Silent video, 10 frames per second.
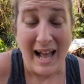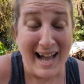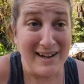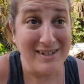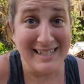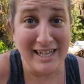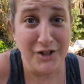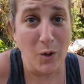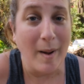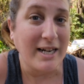I've decided
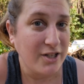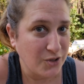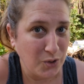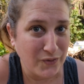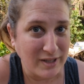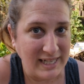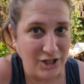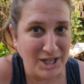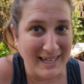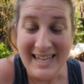to go back to school for
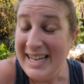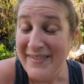teaching.